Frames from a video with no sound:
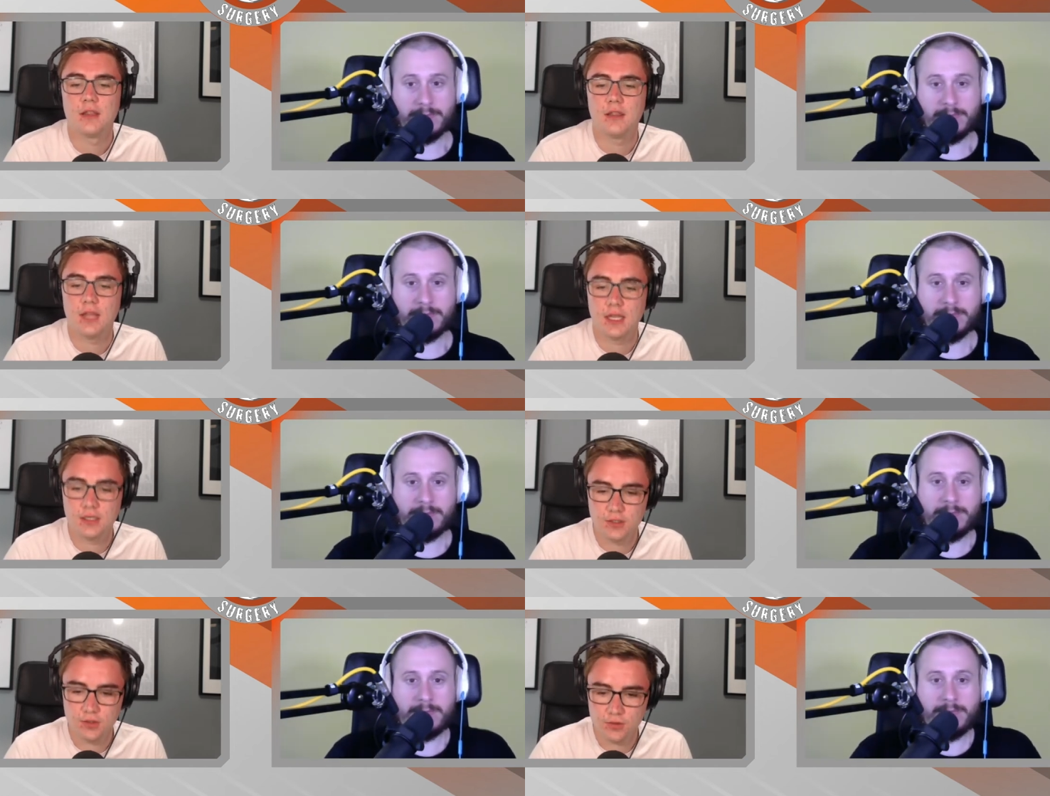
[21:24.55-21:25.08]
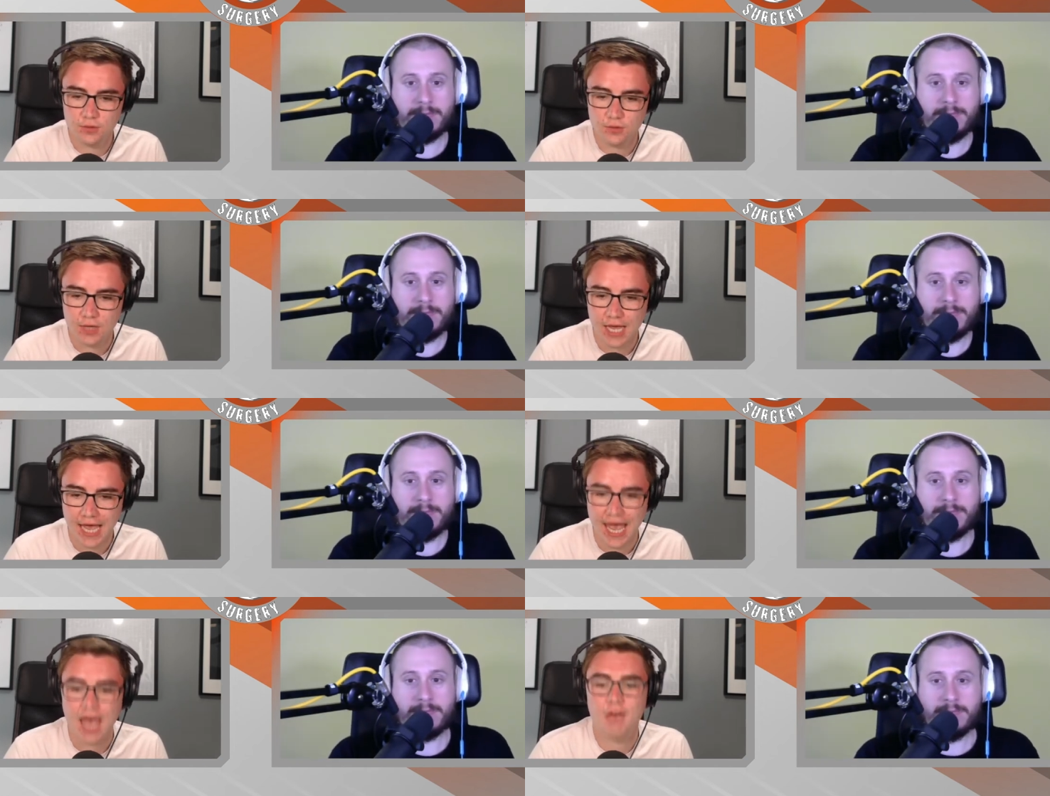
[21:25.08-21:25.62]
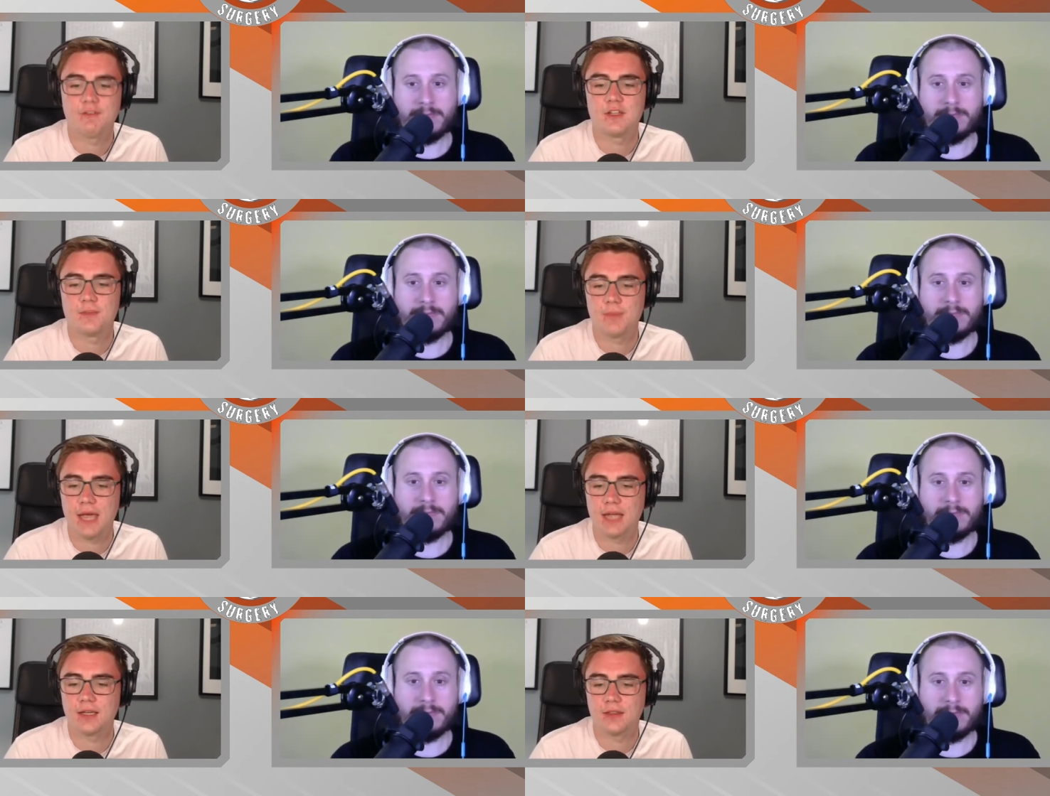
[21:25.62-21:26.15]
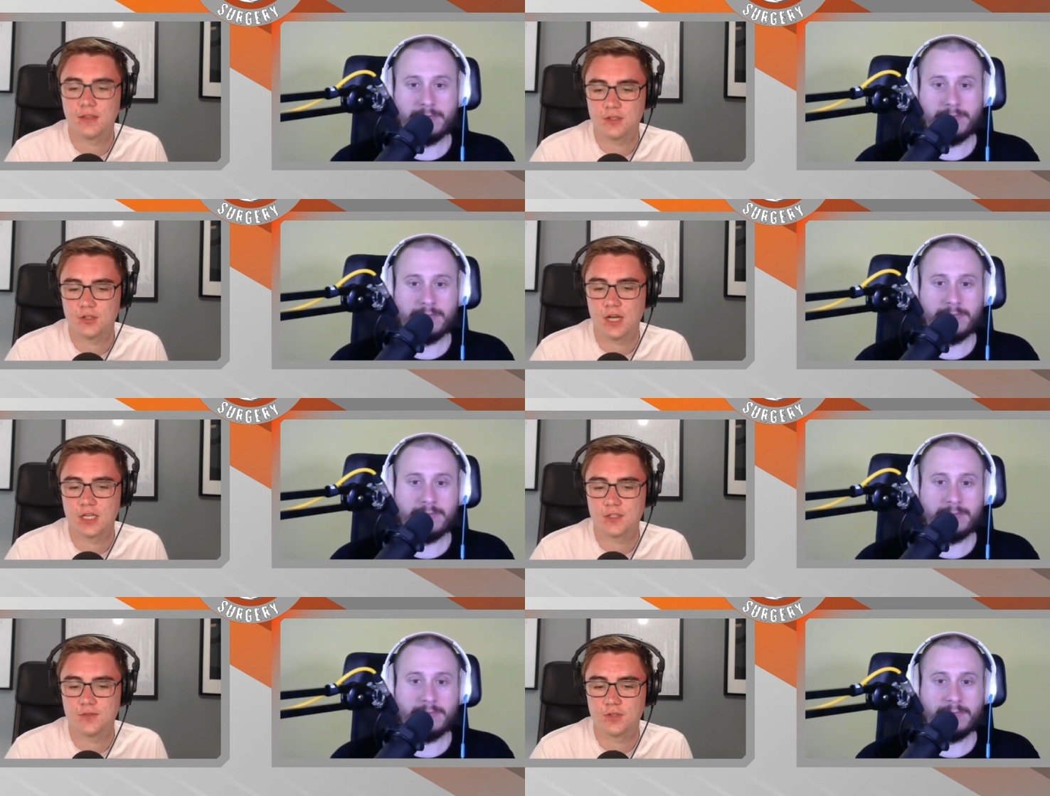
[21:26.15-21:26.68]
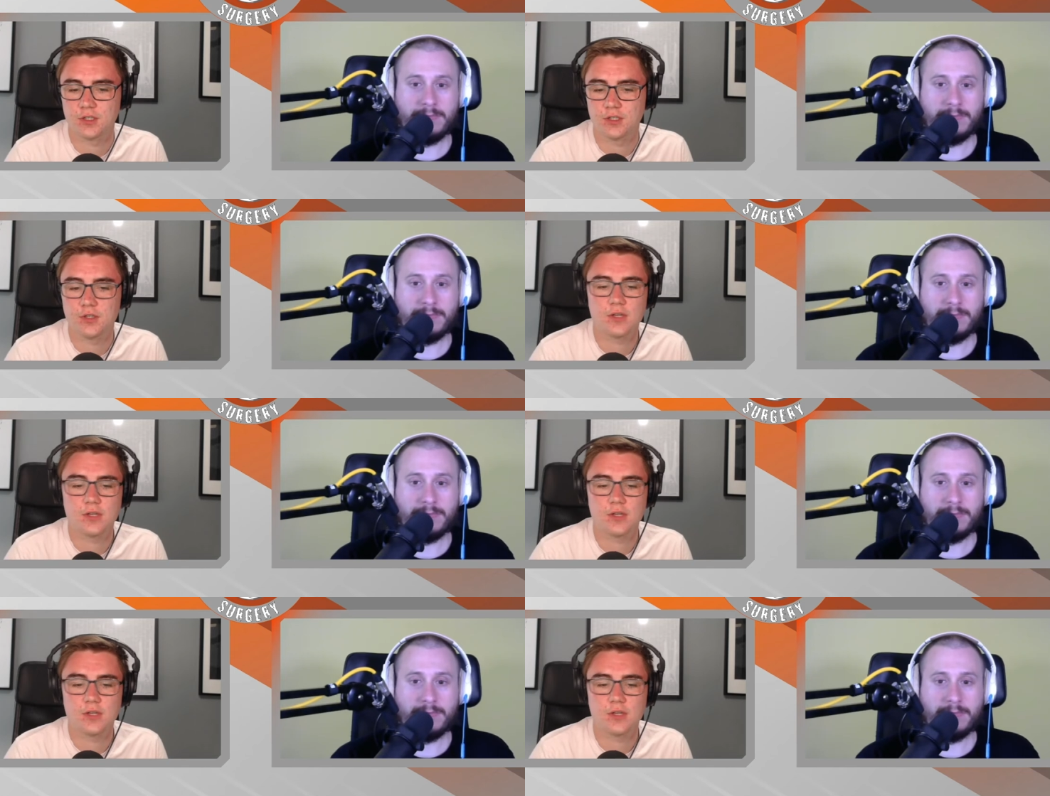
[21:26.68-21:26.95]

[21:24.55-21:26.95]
Speaker 1: then you have to bank the transfer.